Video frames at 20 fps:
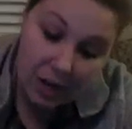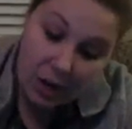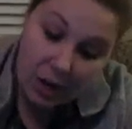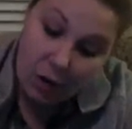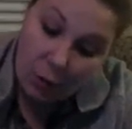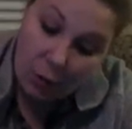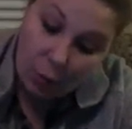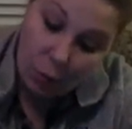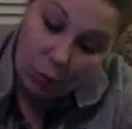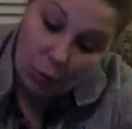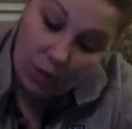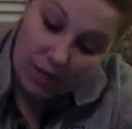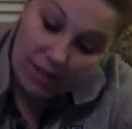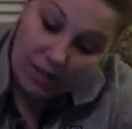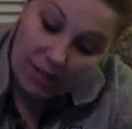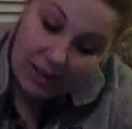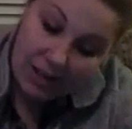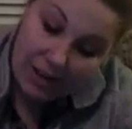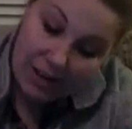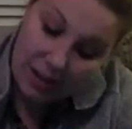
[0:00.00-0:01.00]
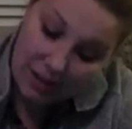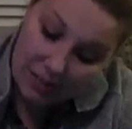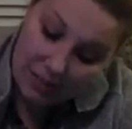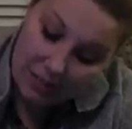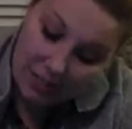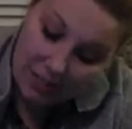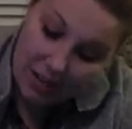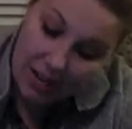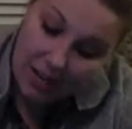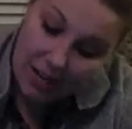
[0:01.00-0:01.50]
we can
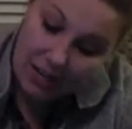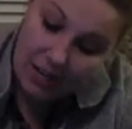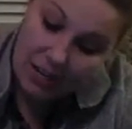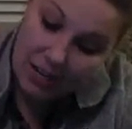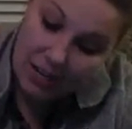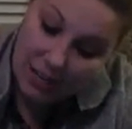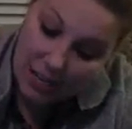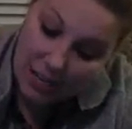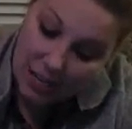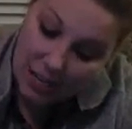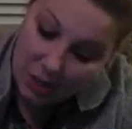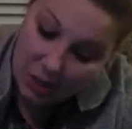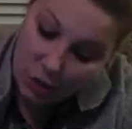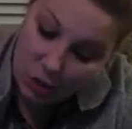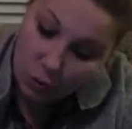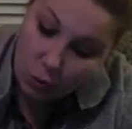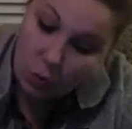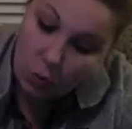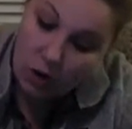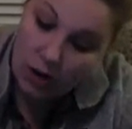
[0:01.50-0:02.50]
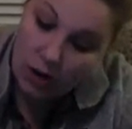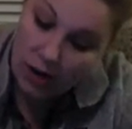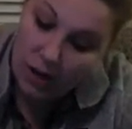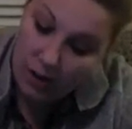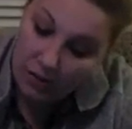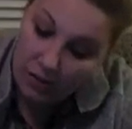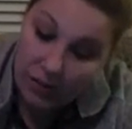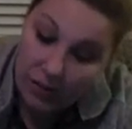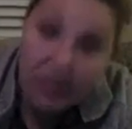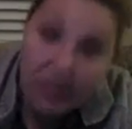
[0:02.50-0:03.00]
take each one
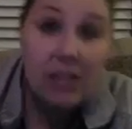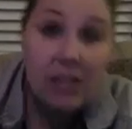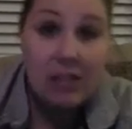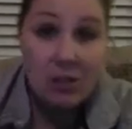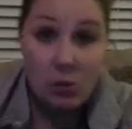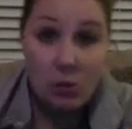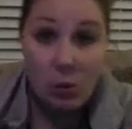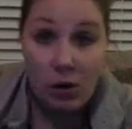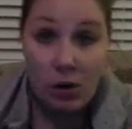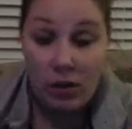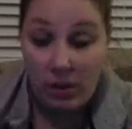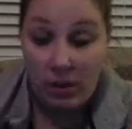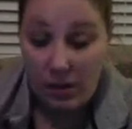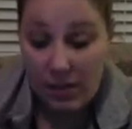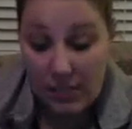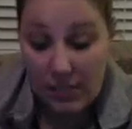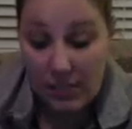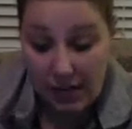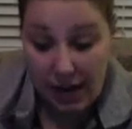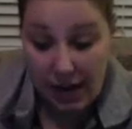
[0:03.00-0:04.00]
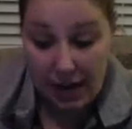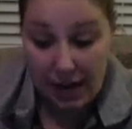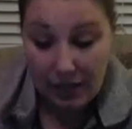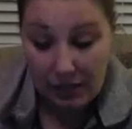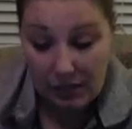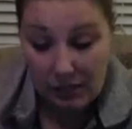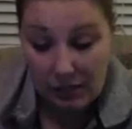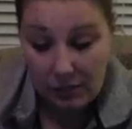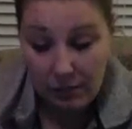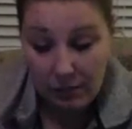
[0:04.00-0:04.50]
of these where there is an
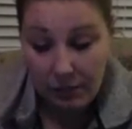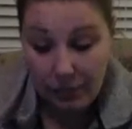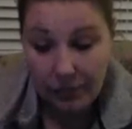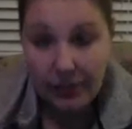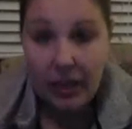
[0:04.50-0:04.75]
x